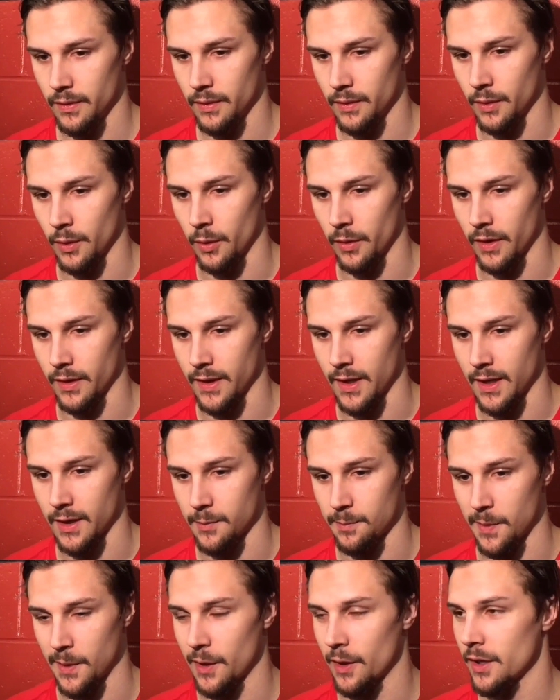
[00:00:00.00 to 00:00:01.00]
know that
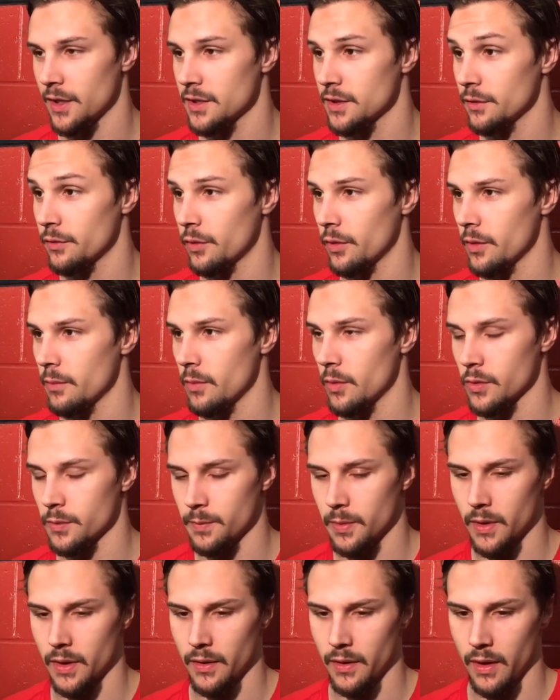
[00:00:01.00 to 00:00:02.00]
that's been our issue for the most
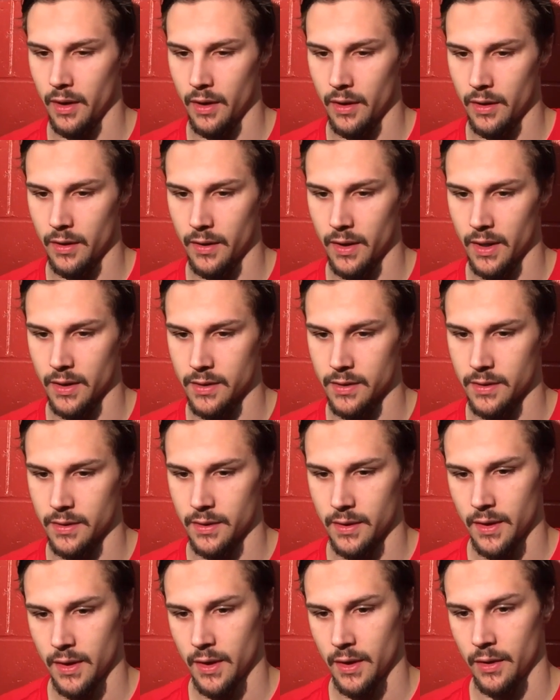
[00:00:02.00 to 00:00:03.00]
part of the year, and that's,
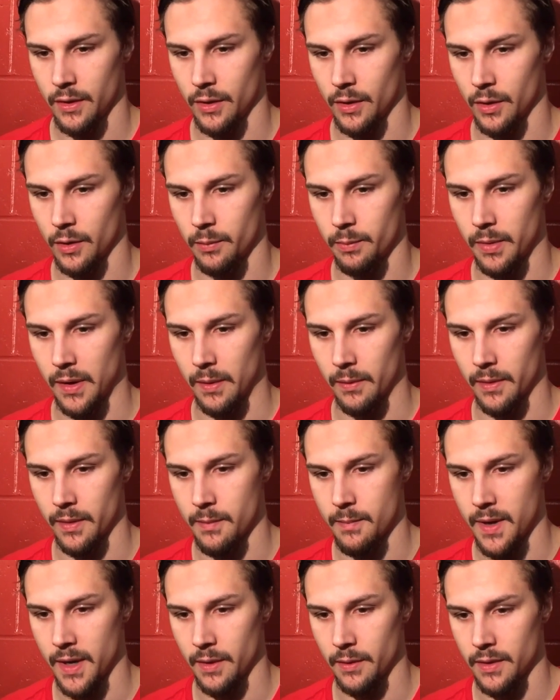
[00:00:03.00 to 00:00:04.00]
you know, probably
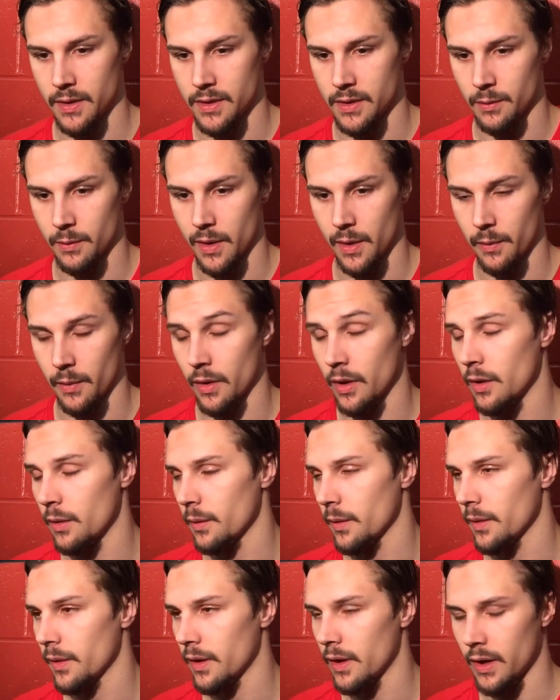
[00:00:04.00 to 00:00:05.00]
the main reason why we are
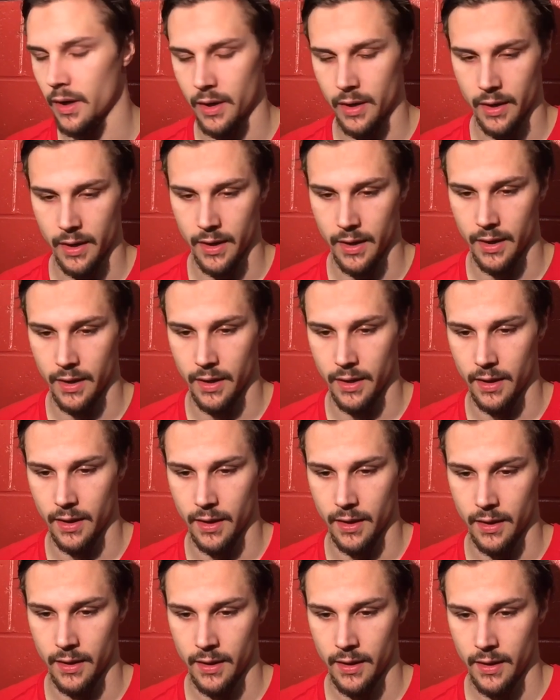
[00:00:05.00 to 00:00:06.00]
where we are. And
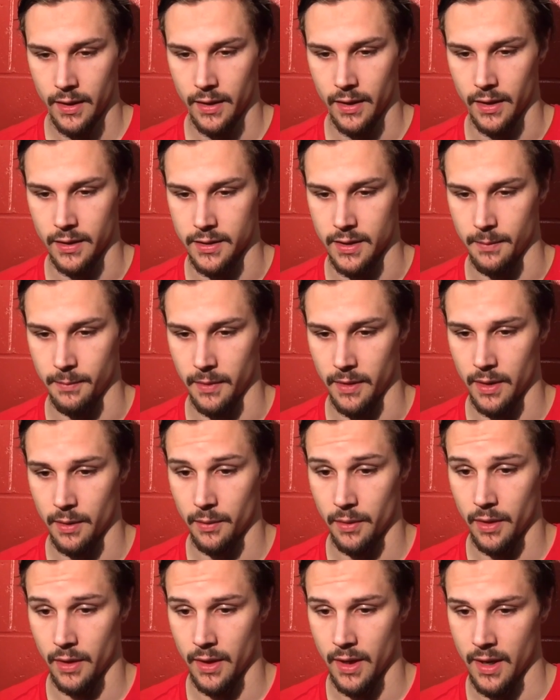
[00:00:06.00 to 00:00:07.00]
that's something that
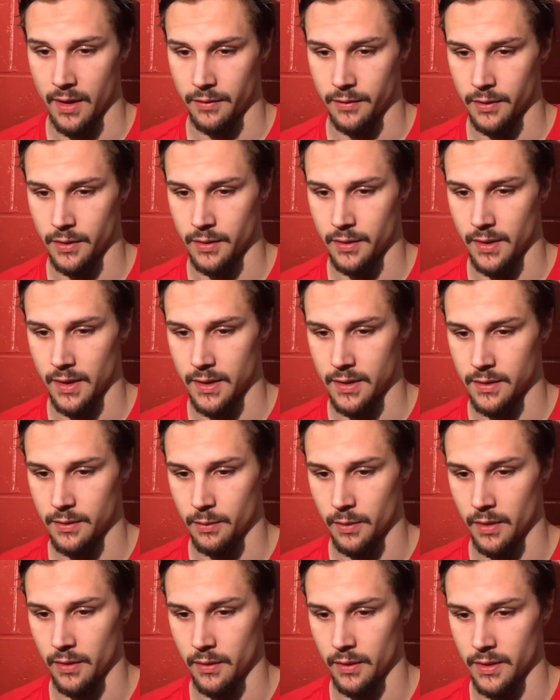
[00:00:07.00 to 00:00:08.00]
we're going to have to address,
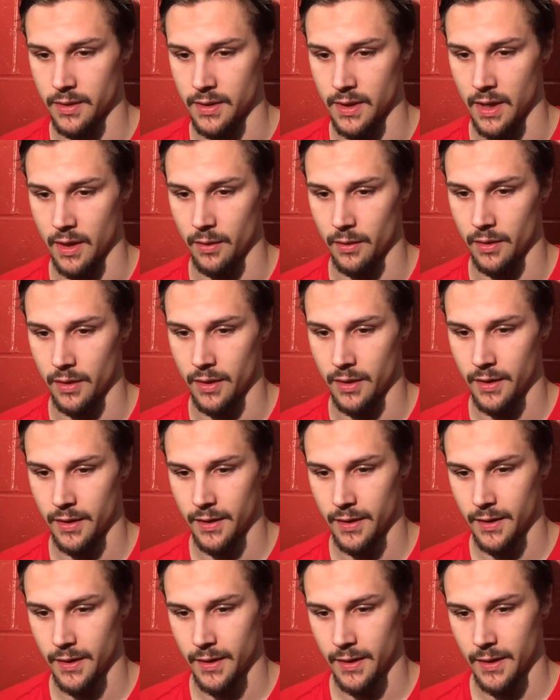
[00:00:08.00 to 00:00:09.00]
whether it's now or,
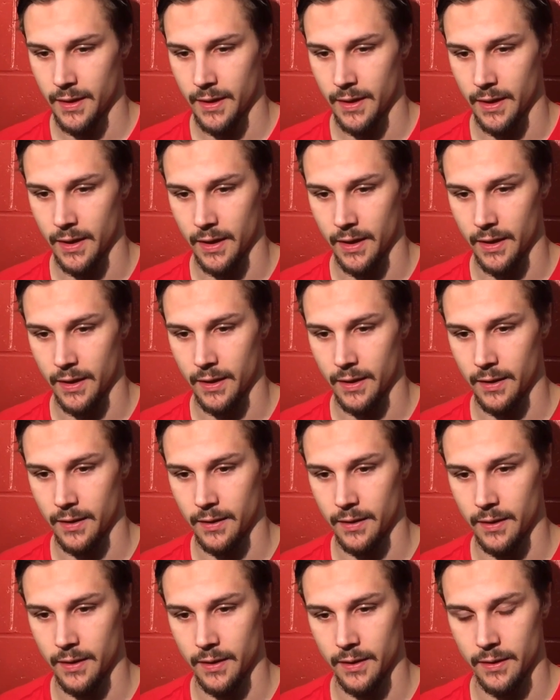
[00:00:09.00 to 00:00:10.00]

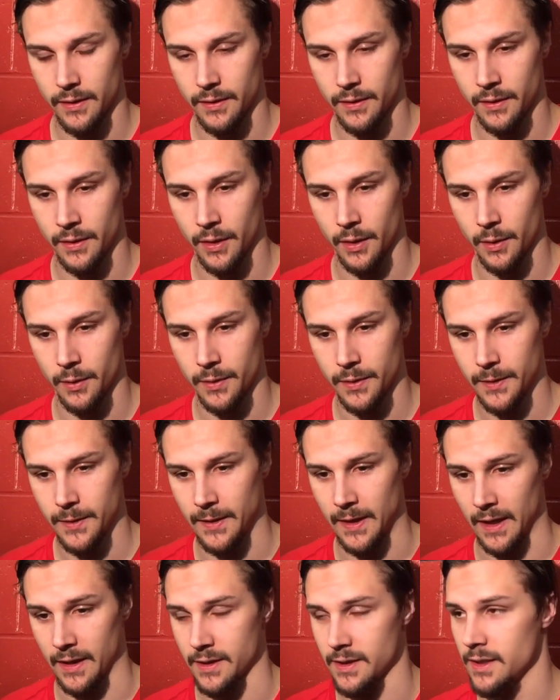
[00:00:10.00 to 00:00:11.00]
you know,
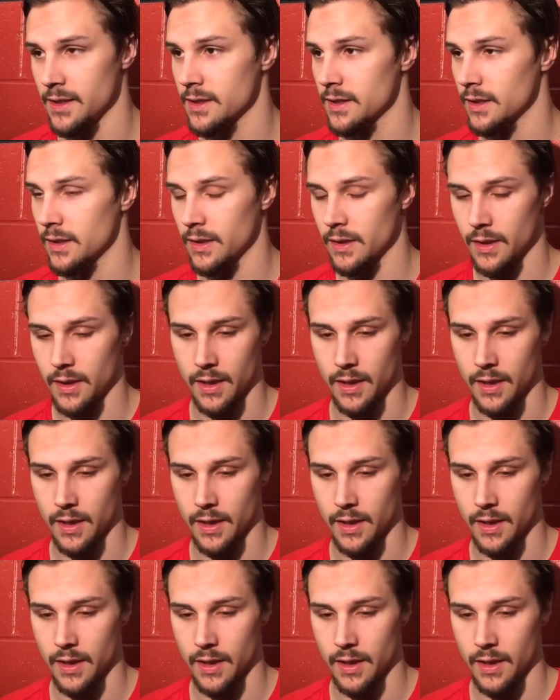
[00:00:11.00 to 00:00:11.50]
next season.